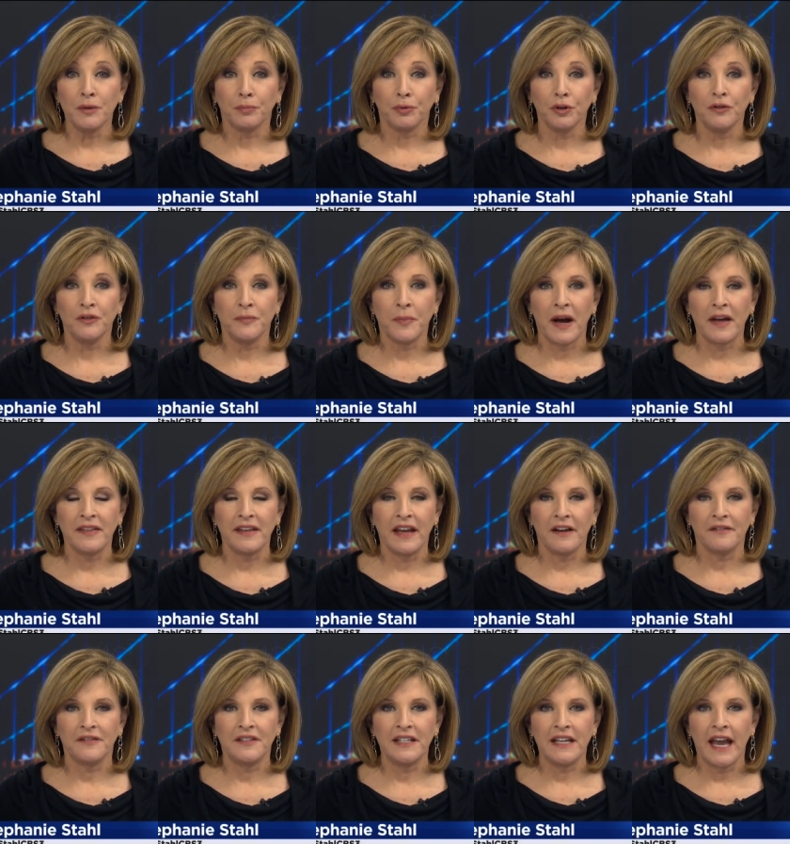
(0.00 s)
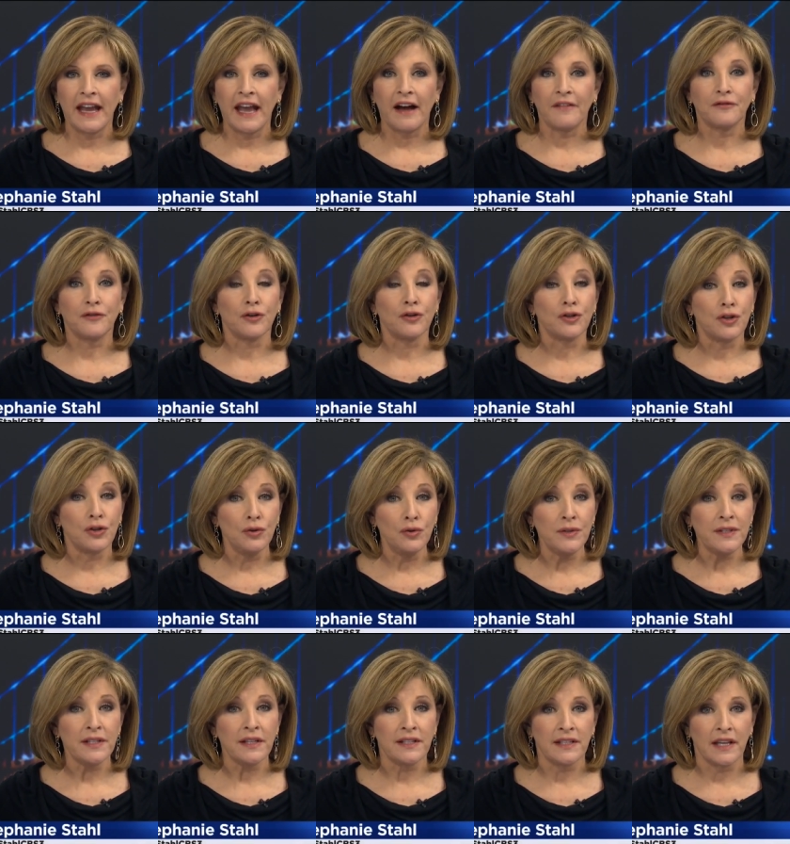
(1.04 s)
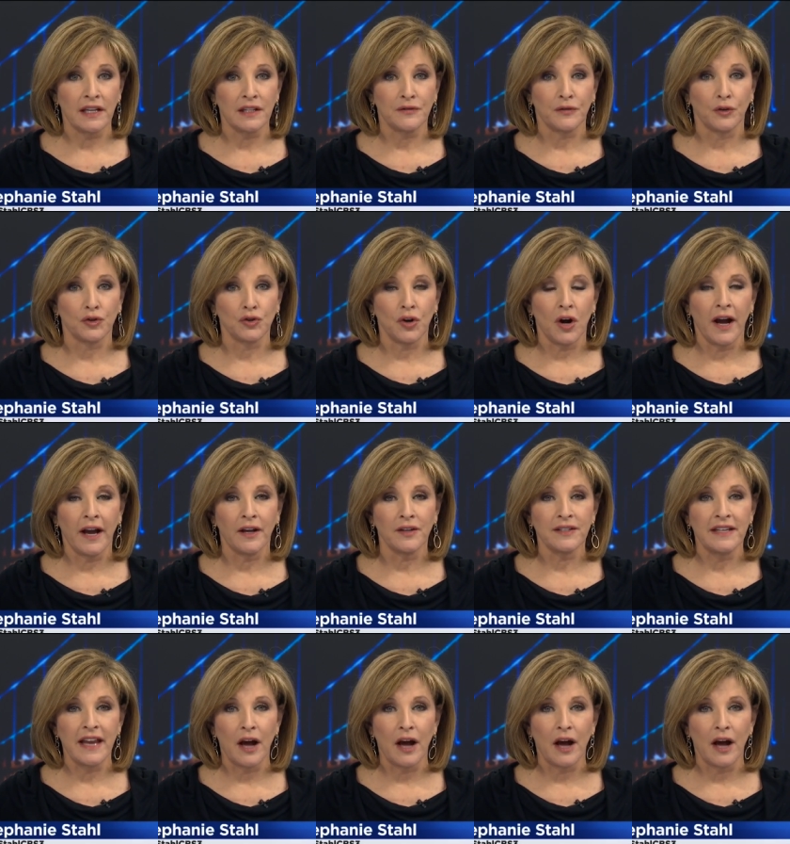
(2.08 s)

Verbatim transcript: approved by the FDA after two successful trials.